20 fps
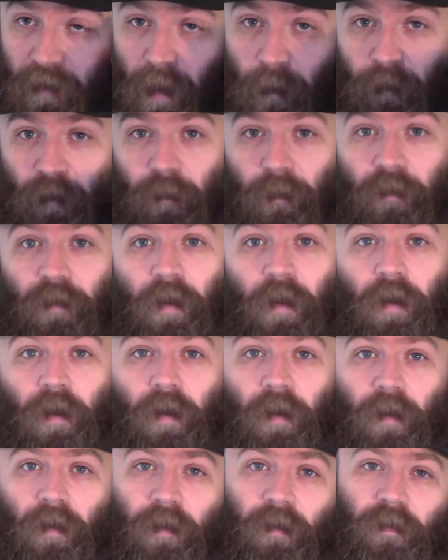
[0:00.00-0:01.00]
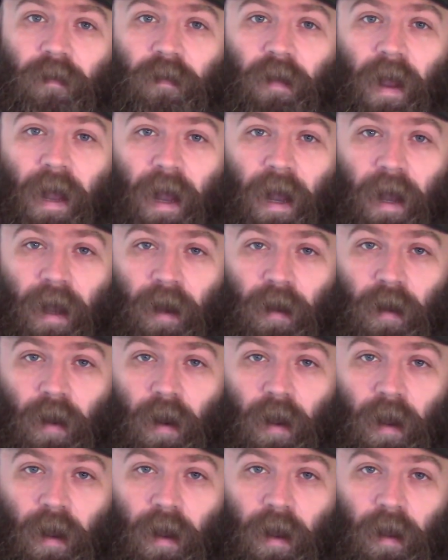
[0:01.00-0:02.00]
Samus Returns, and
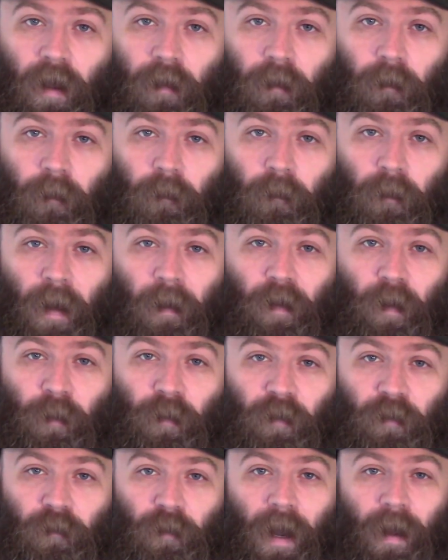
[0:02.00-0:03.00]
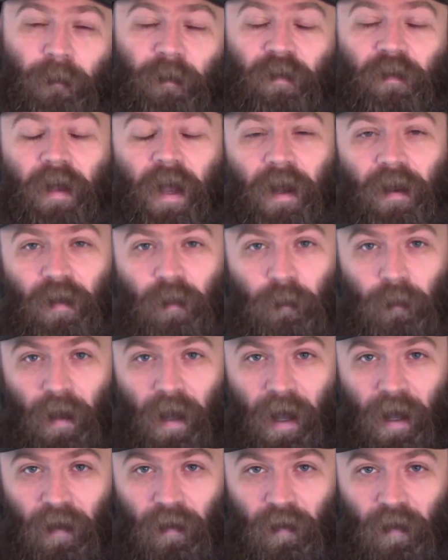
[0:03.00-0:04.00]
Mario Plus Rabbids Kingdom
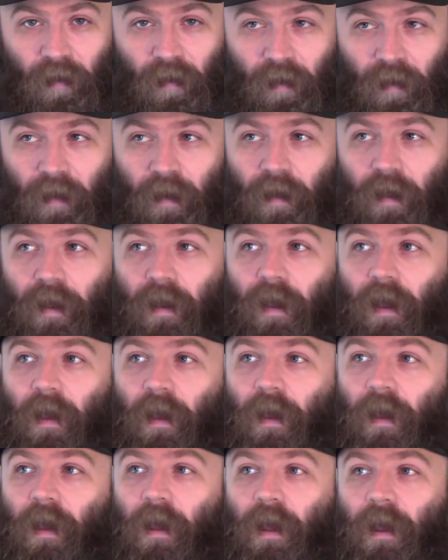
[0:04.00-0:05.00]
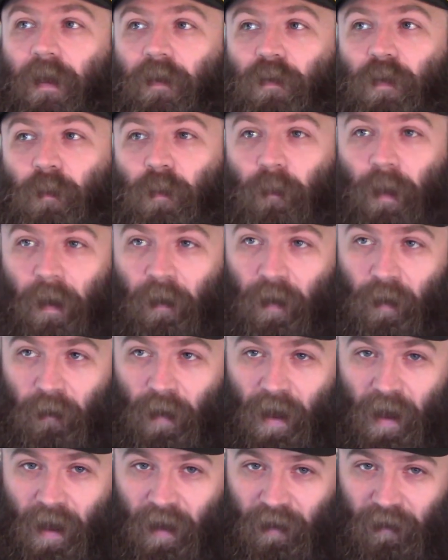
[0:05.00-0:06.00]
Battle, Super
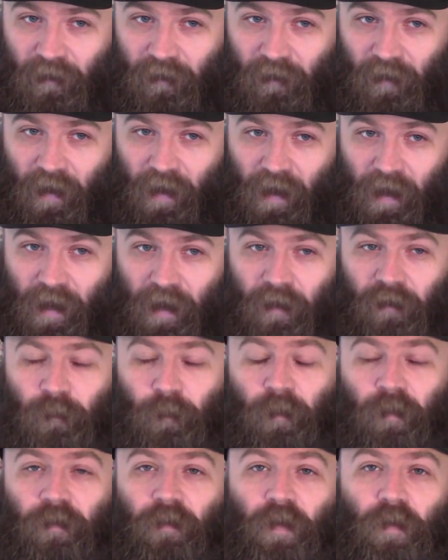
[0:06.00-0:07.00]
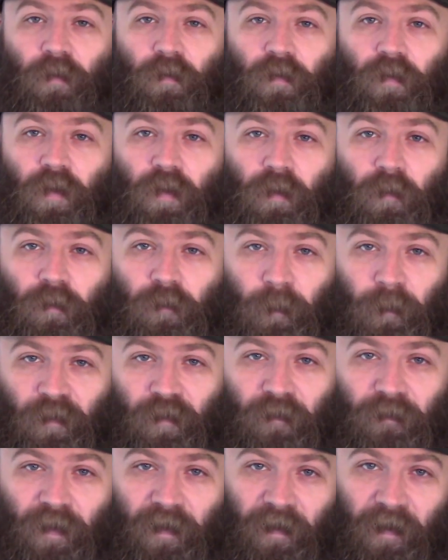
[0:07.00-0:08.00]
Mario Odyssey, Splatoon 2,
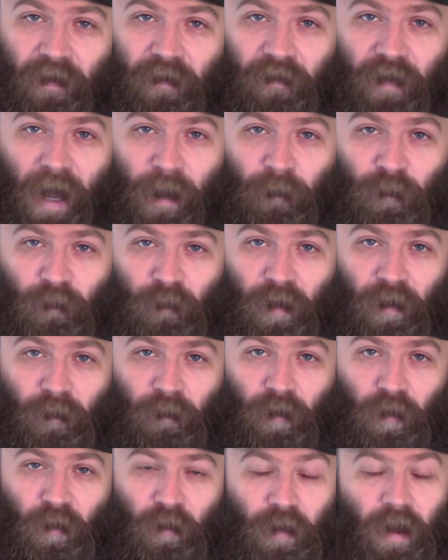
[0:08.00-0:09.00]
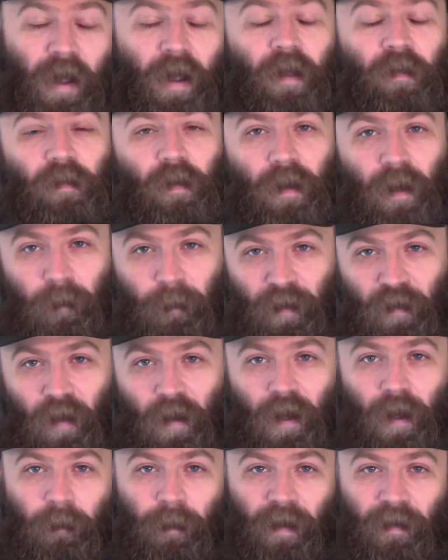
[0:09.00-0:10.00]
specifically the Salmon Run mode. So I'm going to be
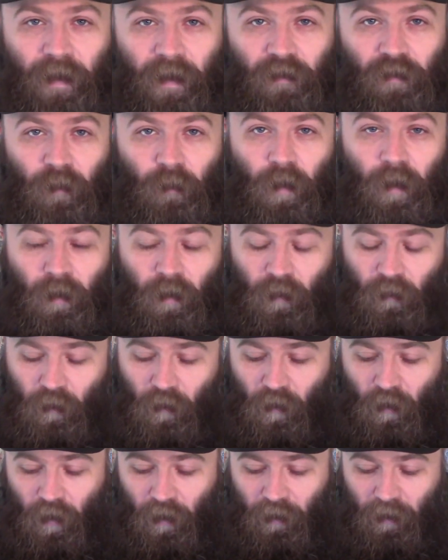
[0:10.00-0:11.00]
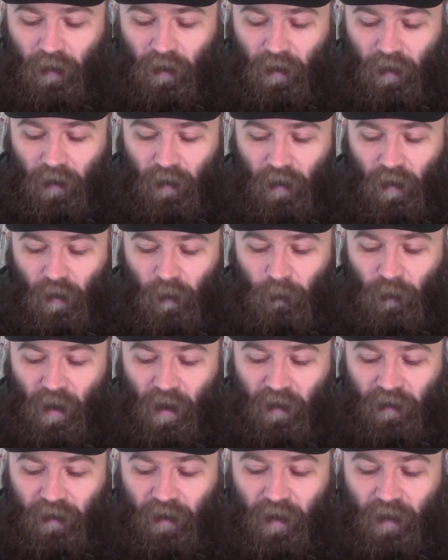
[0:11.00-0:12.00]
talking about that tomorrow on our
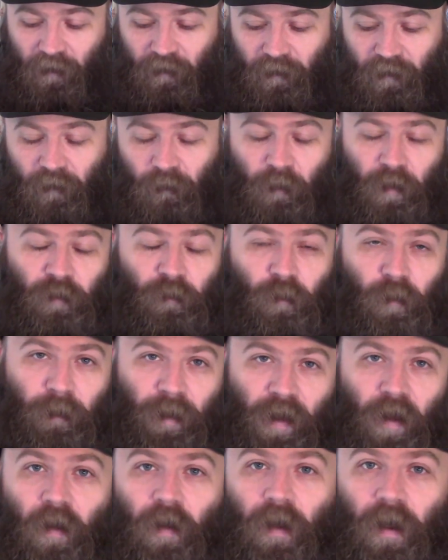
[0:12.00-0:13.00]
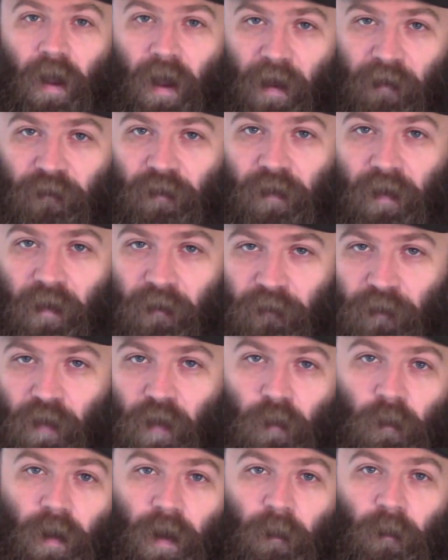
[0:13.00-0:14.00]
podcast, which will be archived if
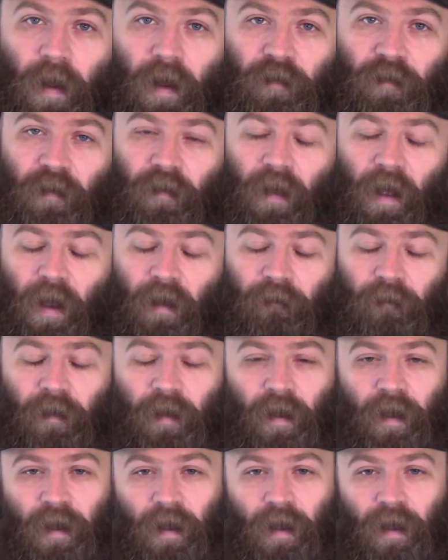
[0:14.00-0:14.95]
you don't want to watch it live.